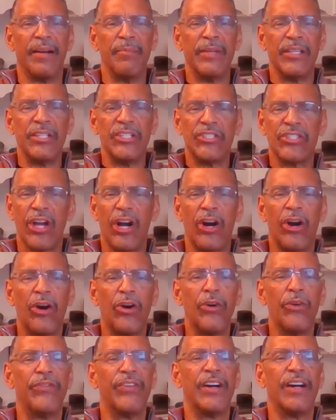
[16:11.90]

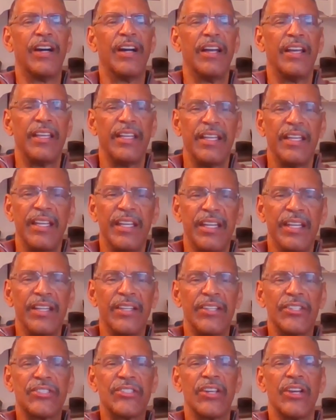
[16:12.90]
Jehovah
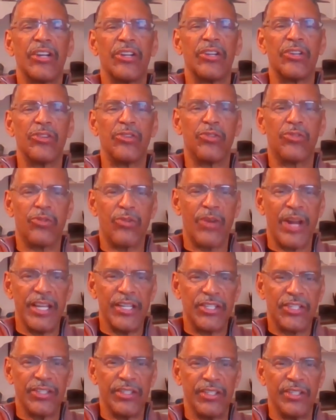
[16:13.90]
is
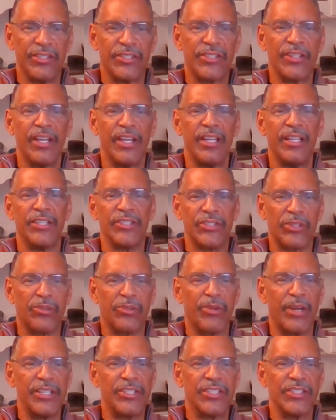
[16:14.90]
gracious, is a
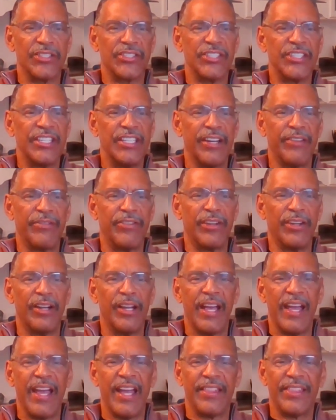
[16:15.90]
gracious giver.
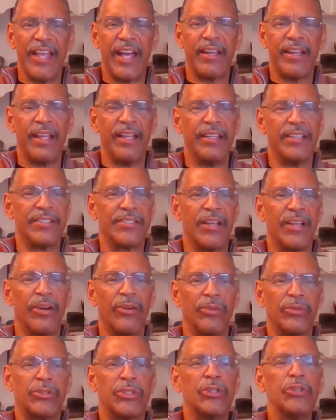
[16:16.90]
And that is on
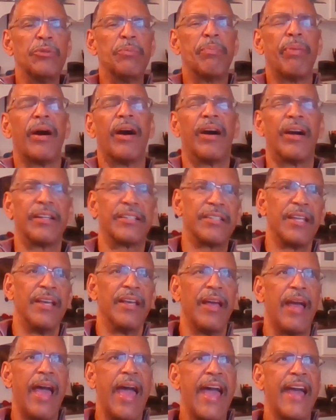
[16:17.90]
two parts.
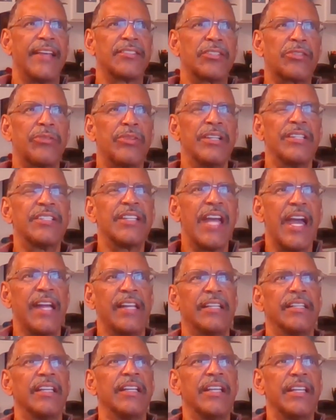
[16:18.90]
As
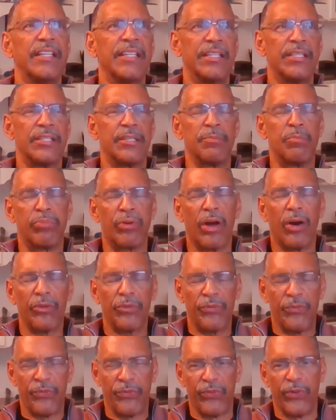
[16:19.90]
Christianity is brought
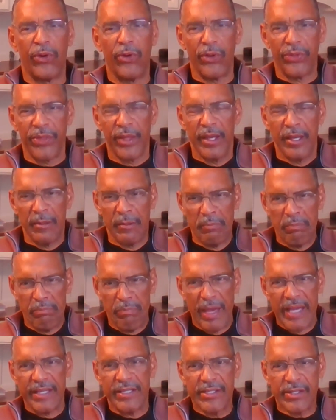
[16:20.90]
forth
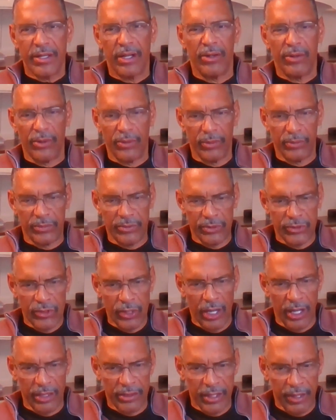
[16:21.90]
based on
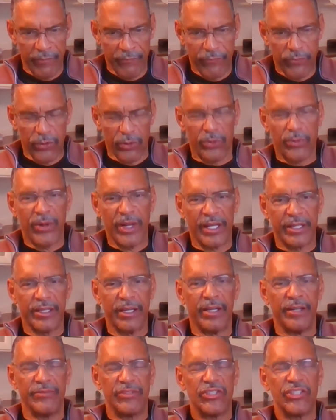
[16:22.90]
the forerunner
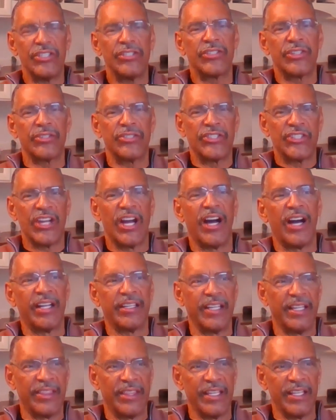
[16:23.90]
of Jesus, John,
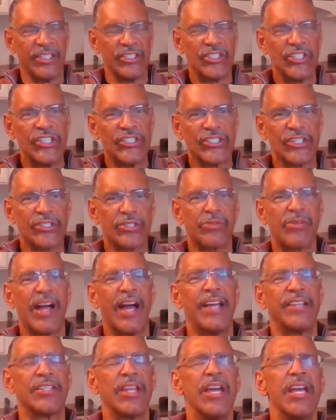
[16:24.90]
and then Jesus
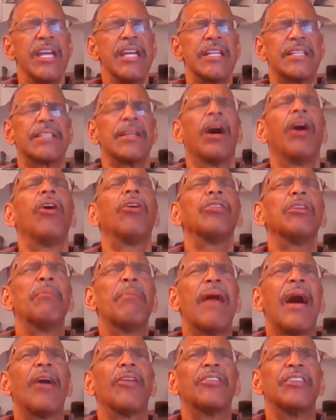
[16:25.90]
Christ, it's all
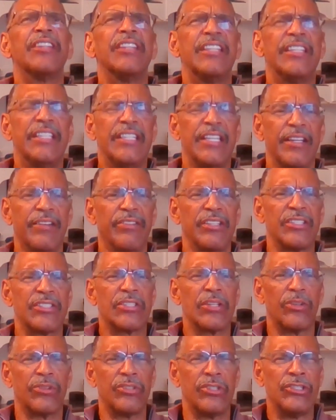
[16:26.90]
about giving.
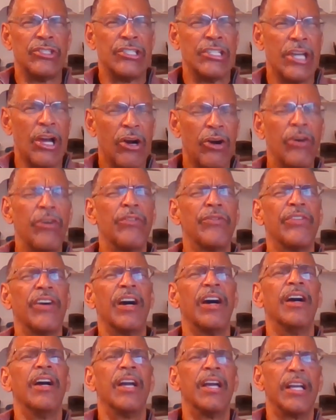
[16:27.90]
So Jehovah,
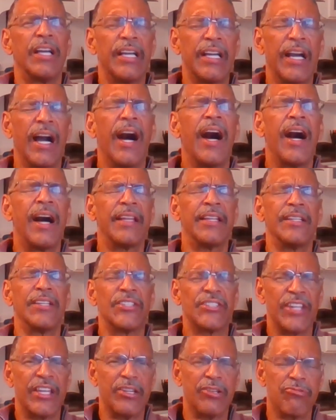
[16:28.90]
God, is
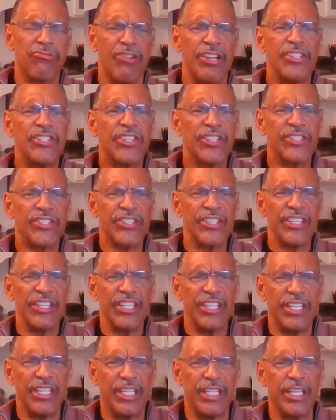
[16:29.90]
a gracious
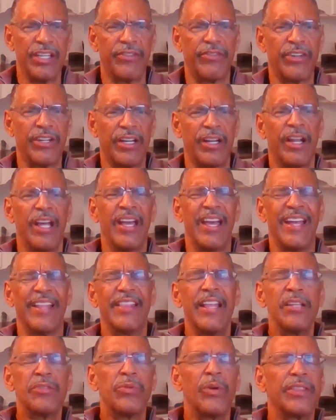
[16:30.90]
giver. And
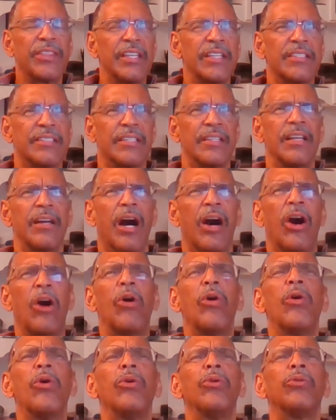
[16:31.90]
that's what this
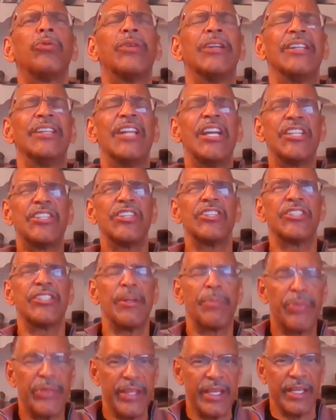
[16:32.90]
whole relationship
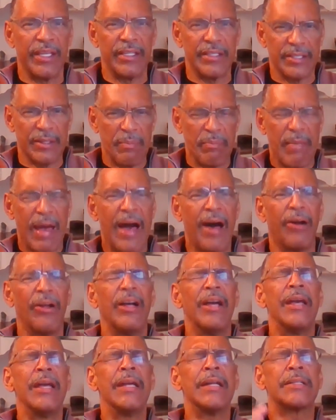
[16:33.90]
thing is about.
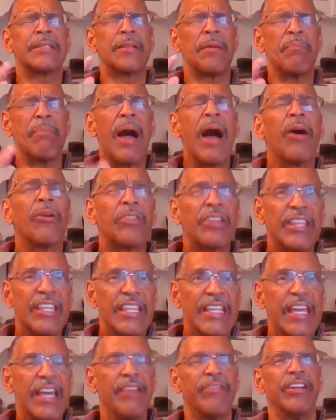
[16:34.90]
It's about
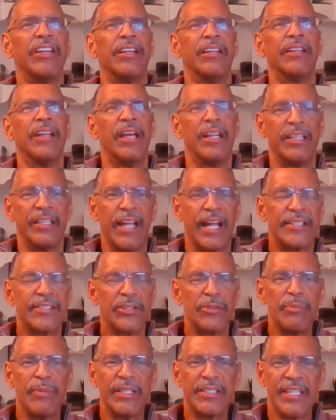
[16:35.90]
giving, not so
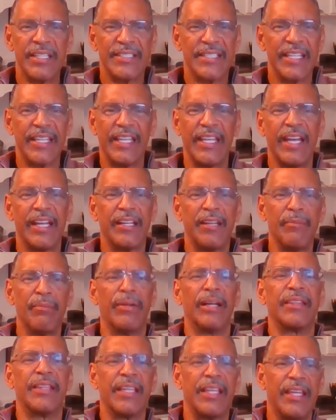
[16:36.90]
much as the getting, but
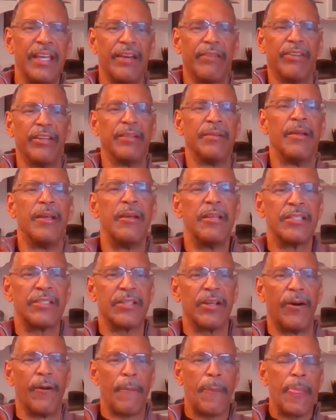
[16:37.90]
the giving.
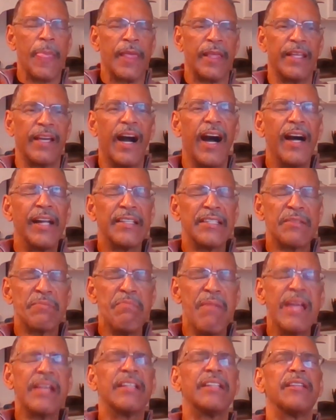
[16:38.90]
So God is
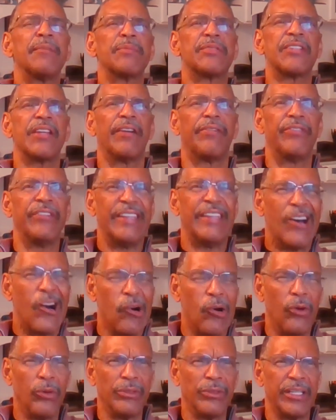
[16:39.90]
making himself
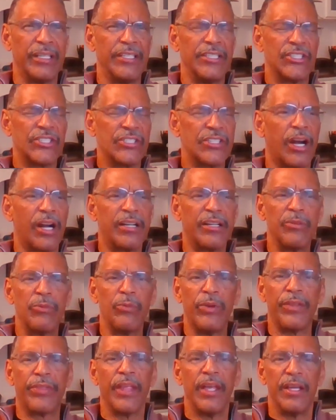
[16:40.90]
known, and he started
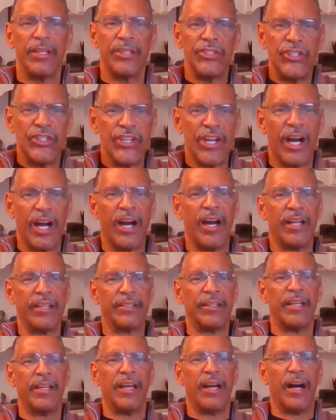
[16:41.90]
with John,
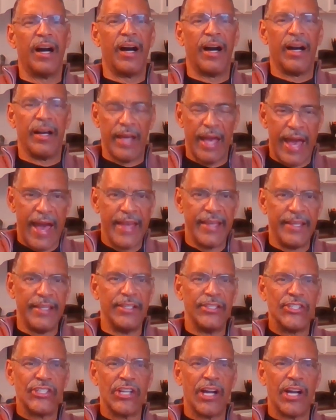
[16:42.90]
i.e.
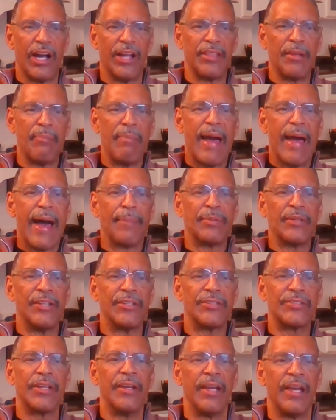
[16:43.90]
John the Baptist,
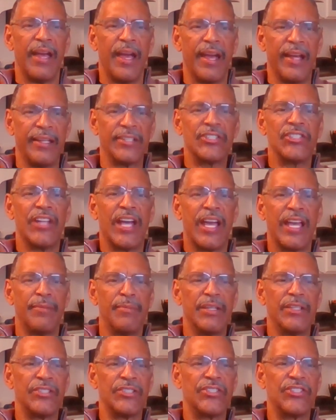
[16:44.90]
and his name
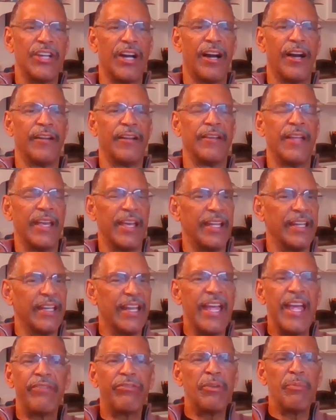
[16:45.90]
is John. And
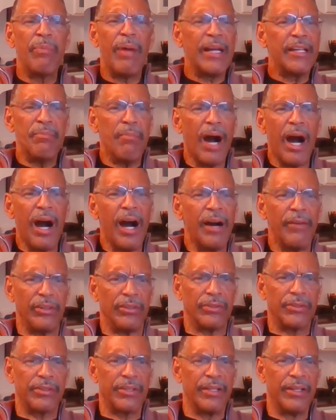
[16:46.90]
everybody marveled.
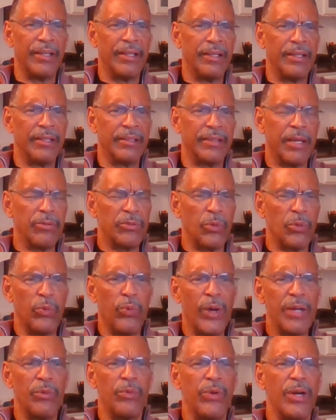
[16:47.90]
They were,
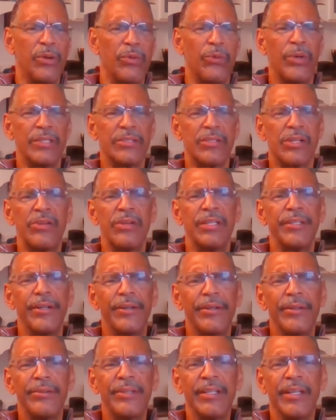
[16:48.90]
what's going
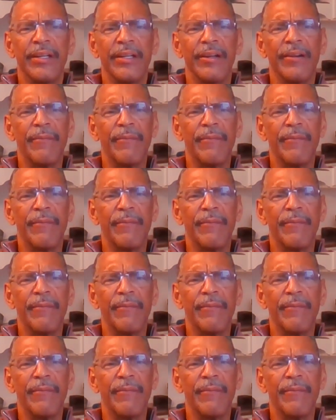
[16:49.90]
on here?